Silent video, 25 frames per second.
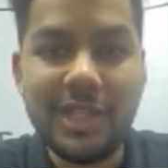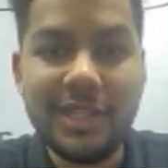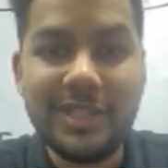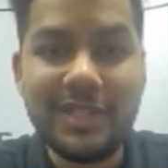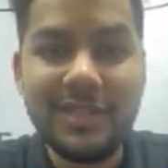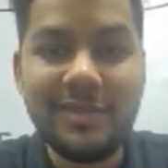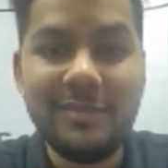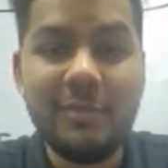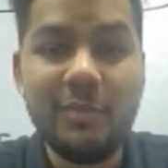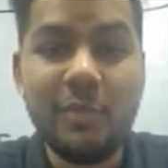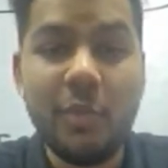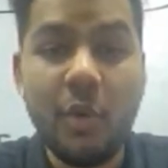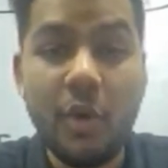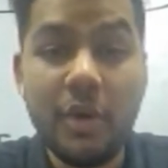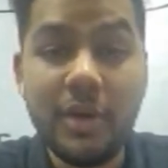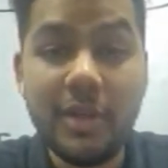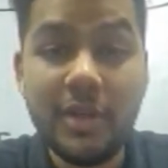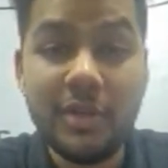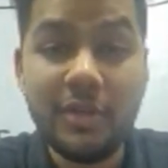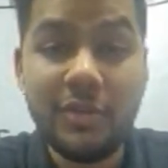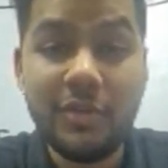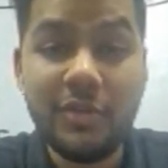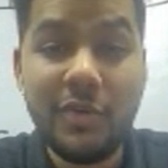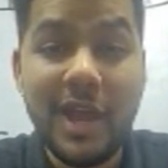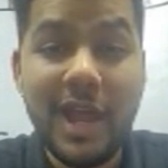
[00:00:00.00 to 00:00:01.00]
it's
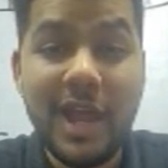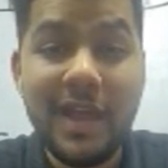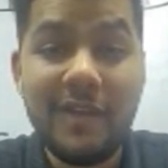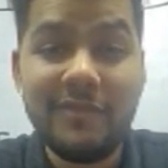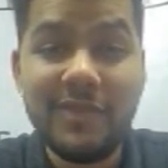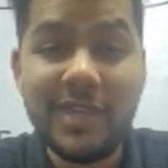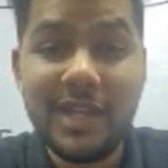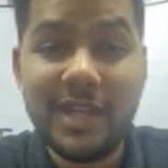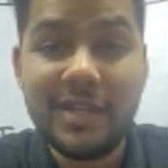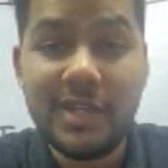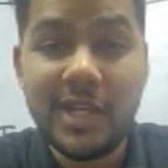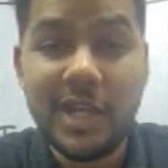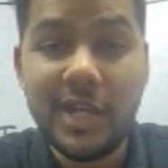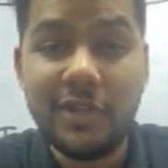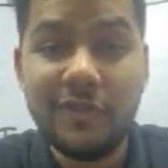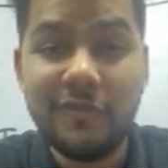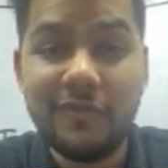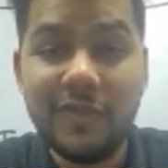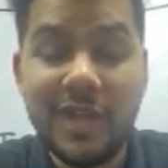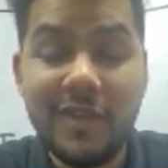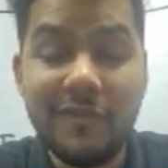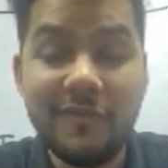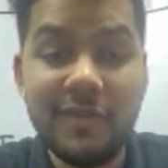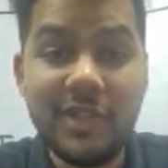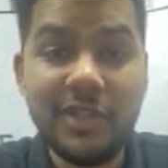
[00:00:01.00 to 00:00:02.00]
important to have that kind of
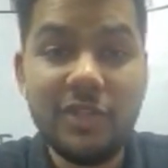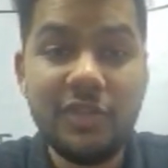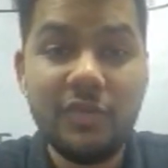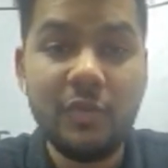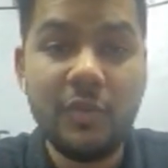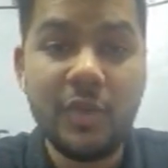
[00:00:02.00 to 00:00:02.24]
leverage,